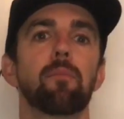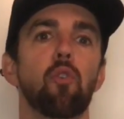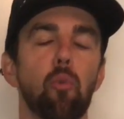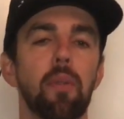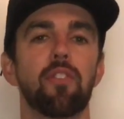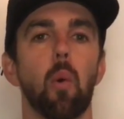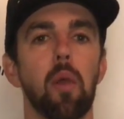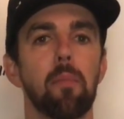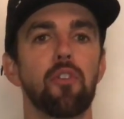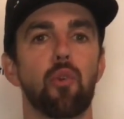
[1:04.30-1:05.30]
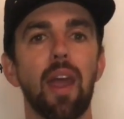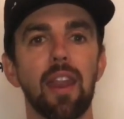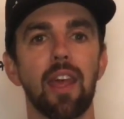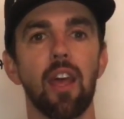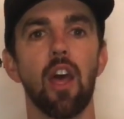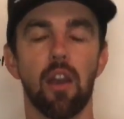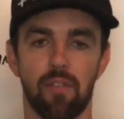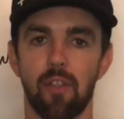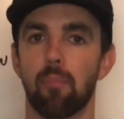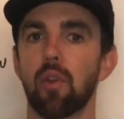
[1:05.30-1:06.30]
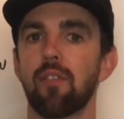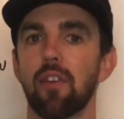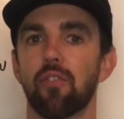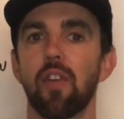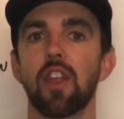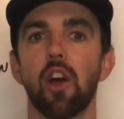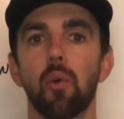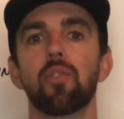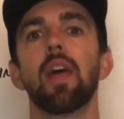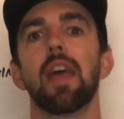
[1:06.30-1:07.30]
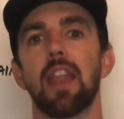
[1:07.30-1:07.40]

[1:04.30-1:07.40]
and movements that we've been training from the previous videos